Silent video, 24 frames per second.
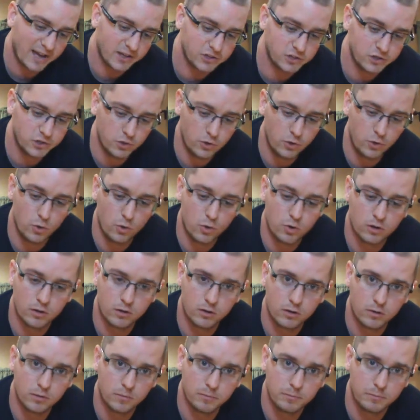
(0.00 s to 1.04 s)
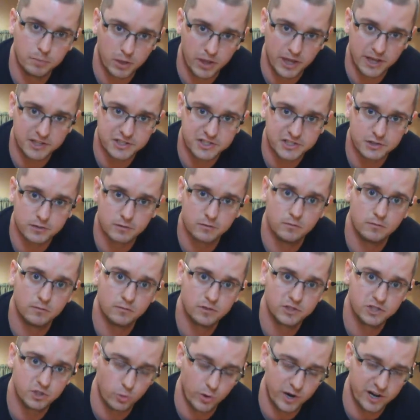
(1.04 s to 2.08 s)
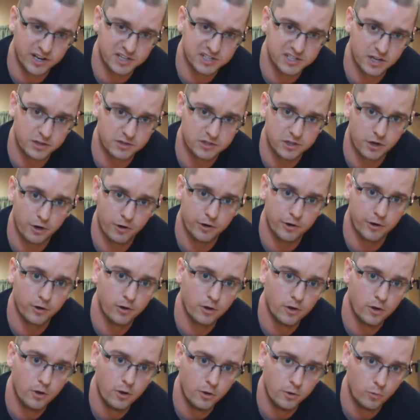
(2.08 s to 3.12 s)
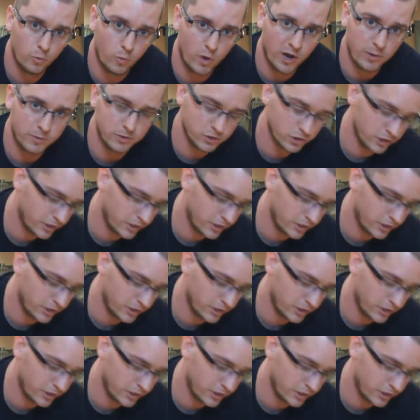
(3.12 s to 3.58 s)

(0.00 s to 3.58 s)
to planks, serratus anterior, why we should